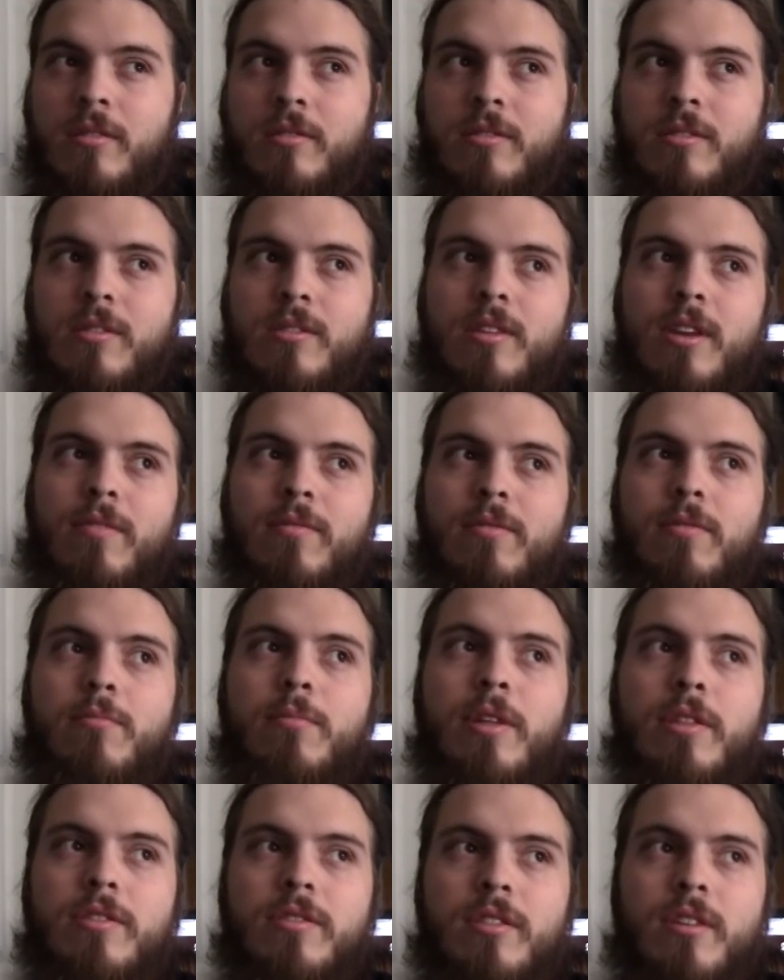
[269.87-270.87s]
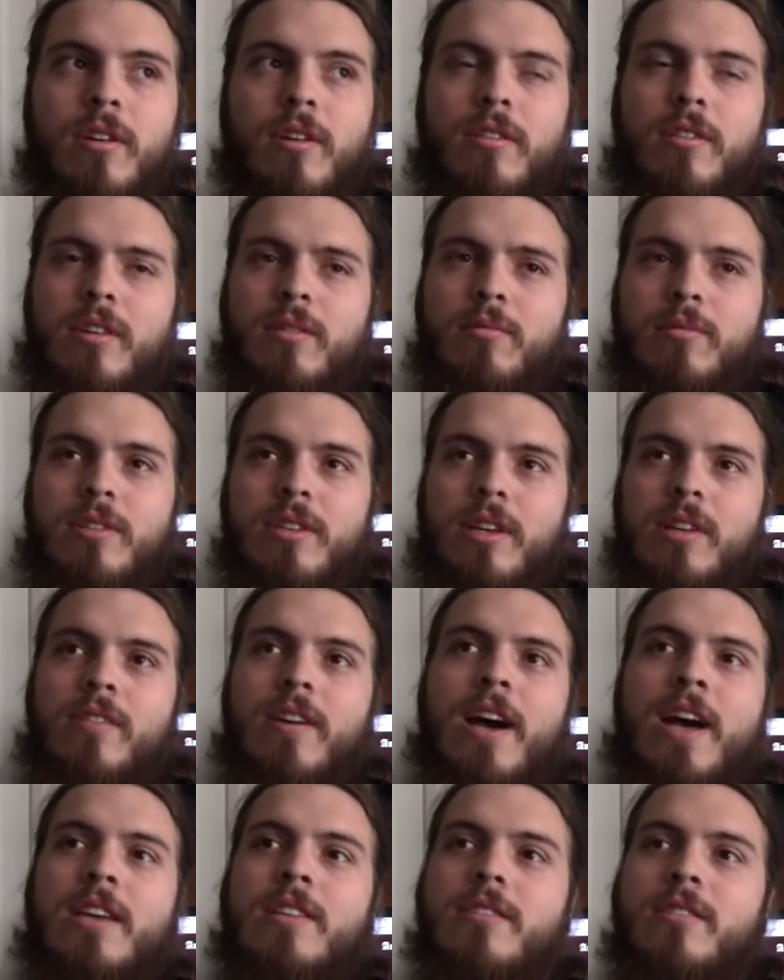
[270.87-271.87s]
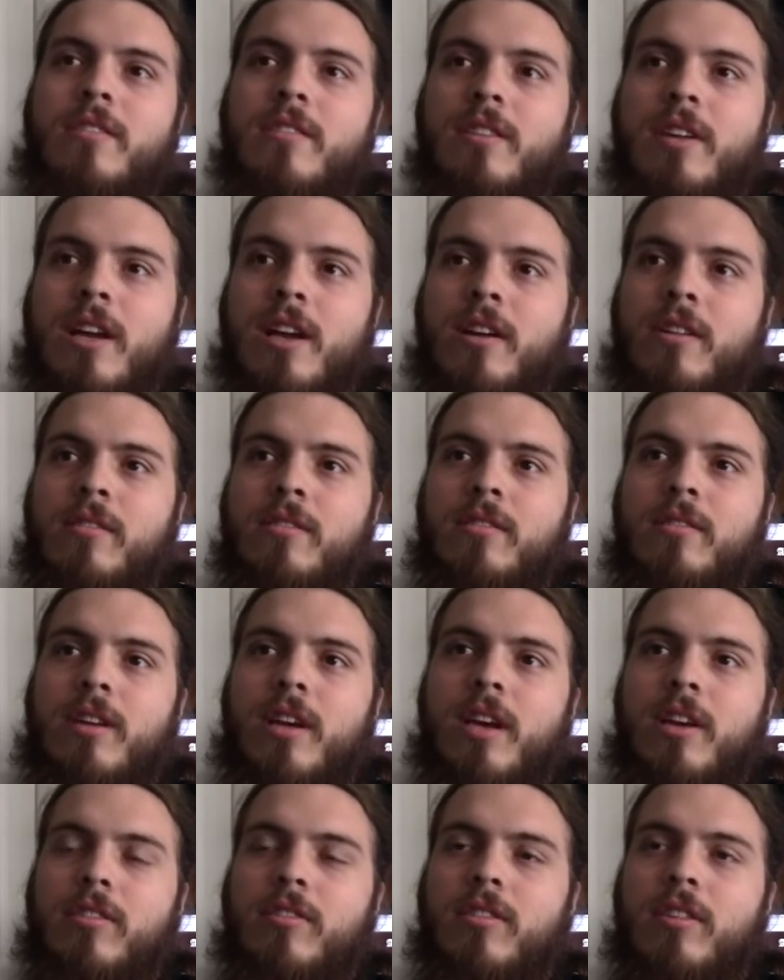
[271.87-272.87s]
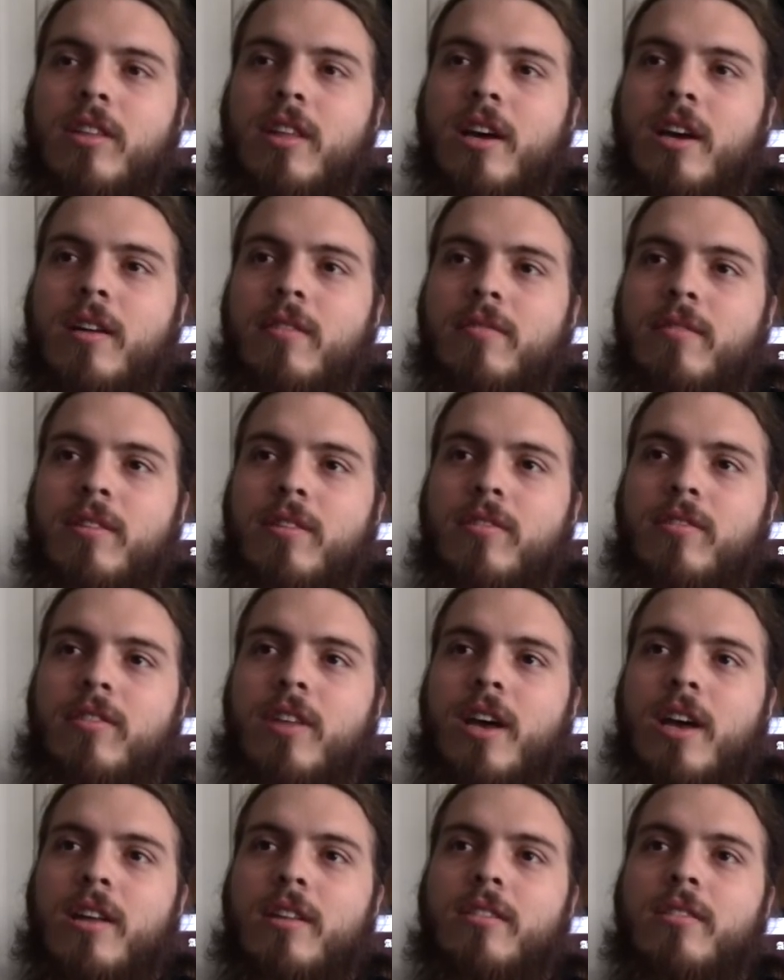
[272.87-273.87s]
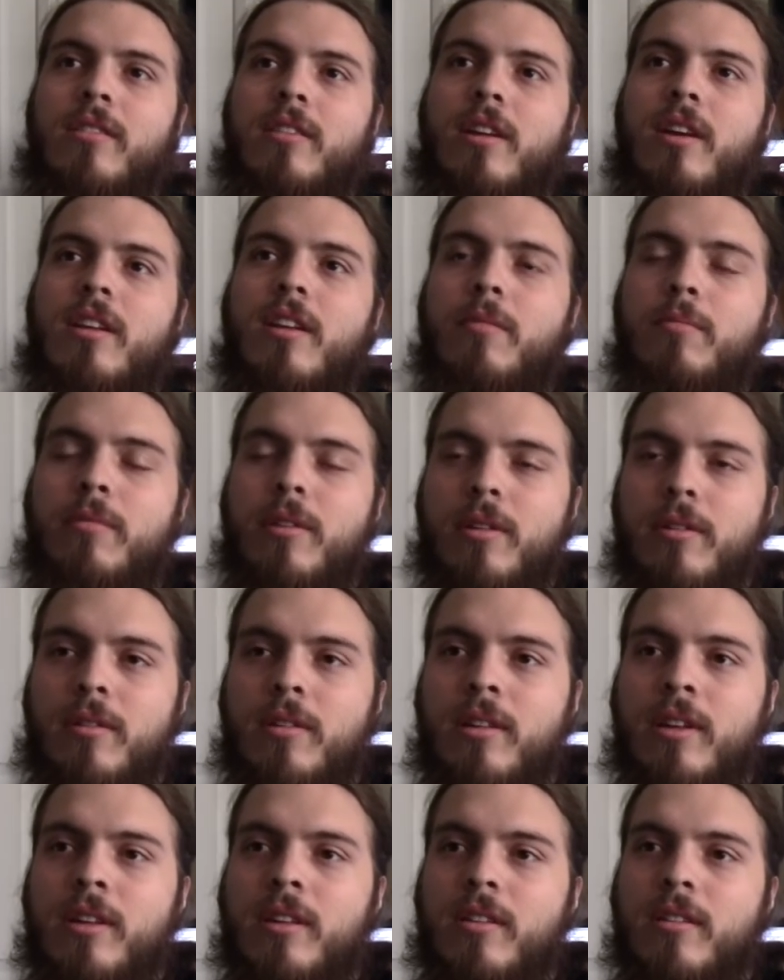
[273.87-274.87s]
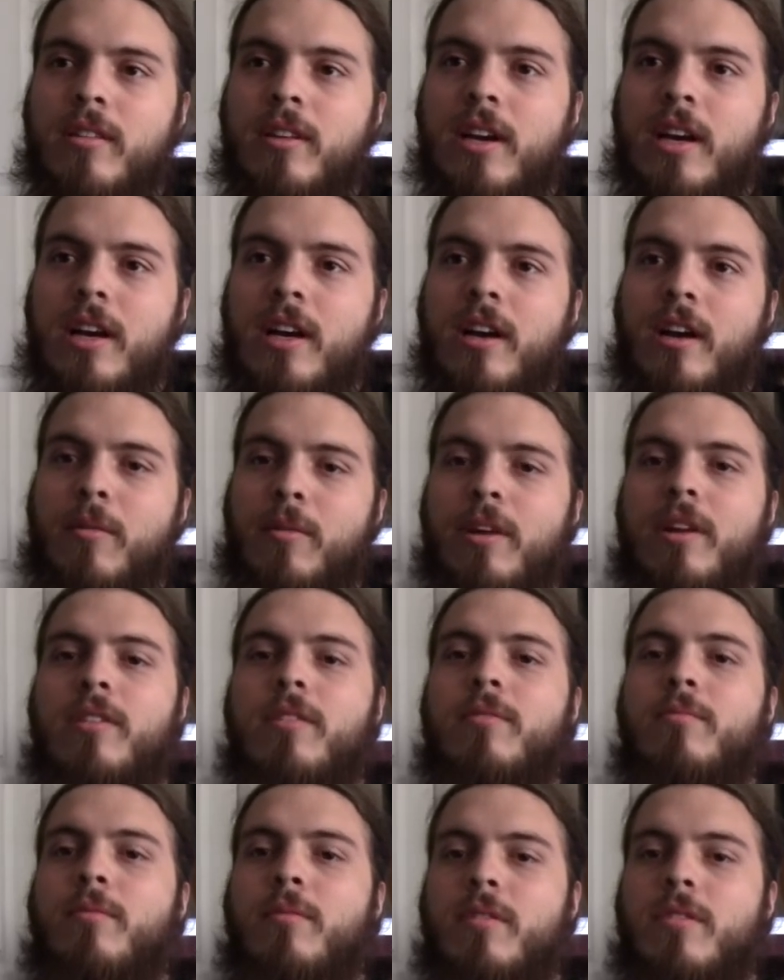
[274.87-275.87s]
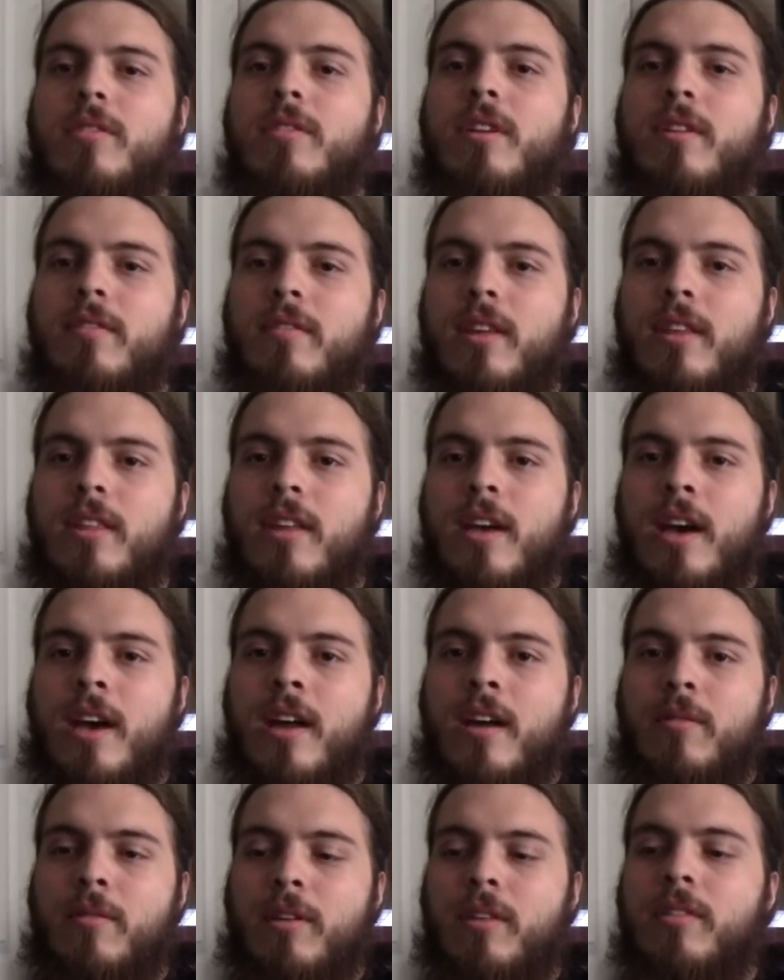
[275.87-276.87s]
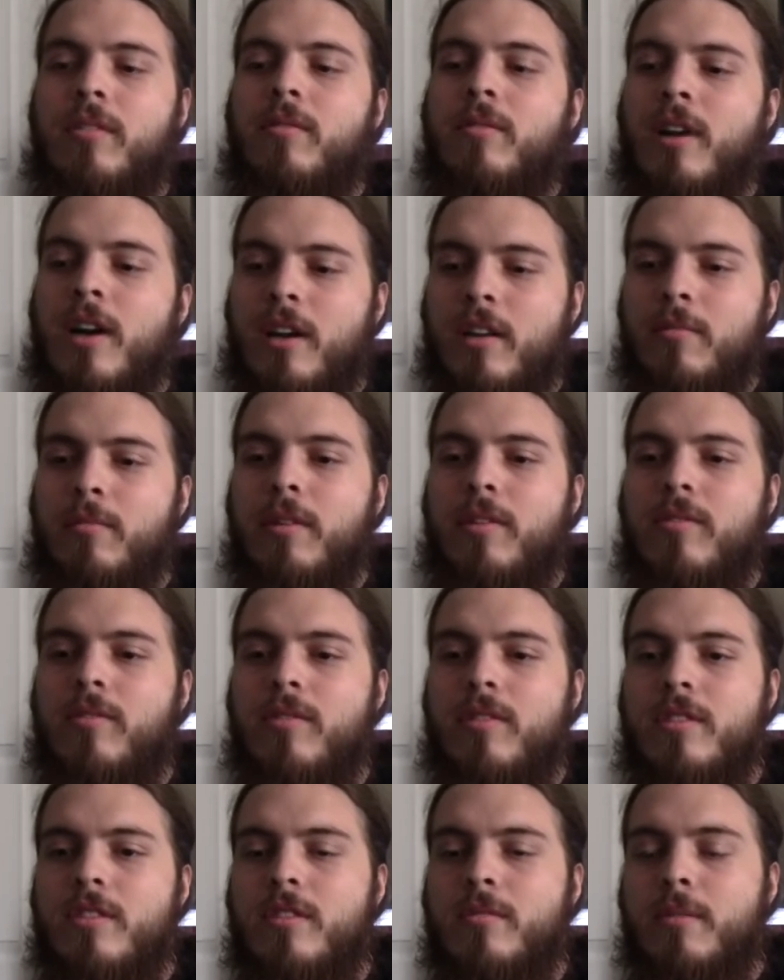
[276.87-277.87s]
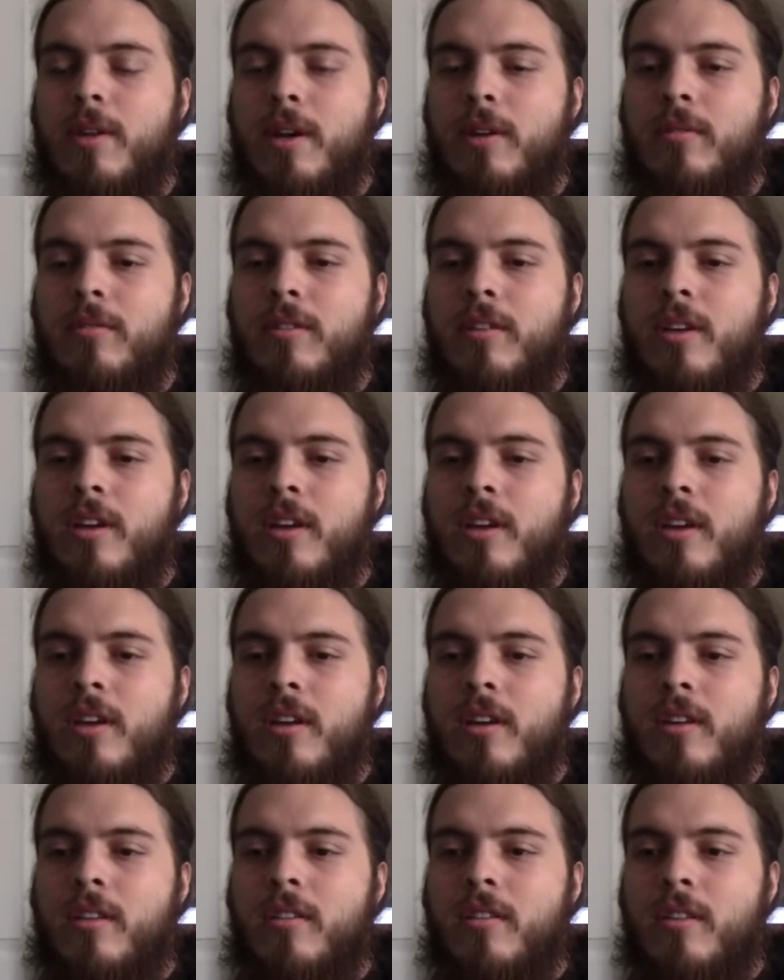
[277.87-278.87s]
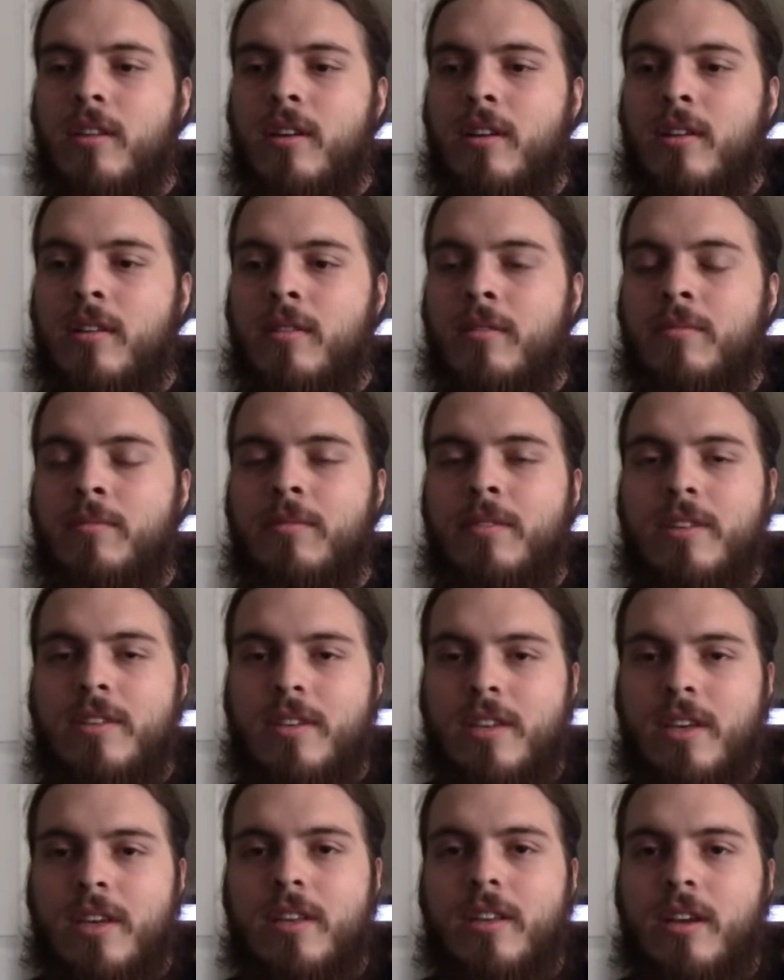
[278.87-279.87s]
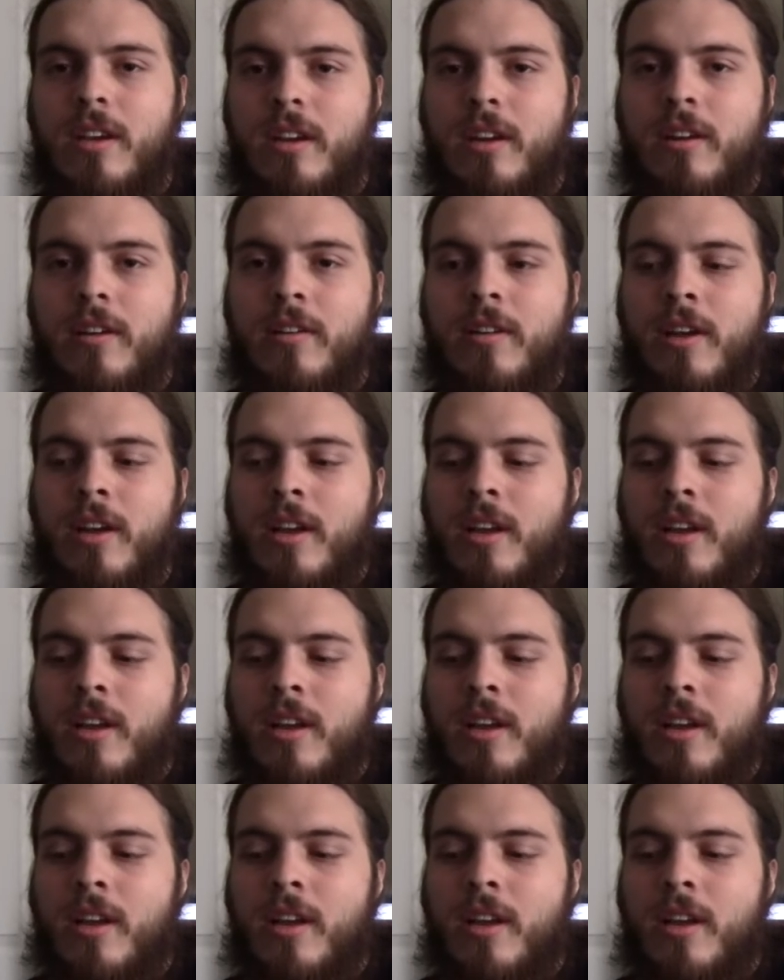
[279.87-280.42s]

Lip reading: several months ago, I think it was like last year now, actually, that I finished that and uploaded it. I want to do more stuff like that. I want to do documentaries about the scene here.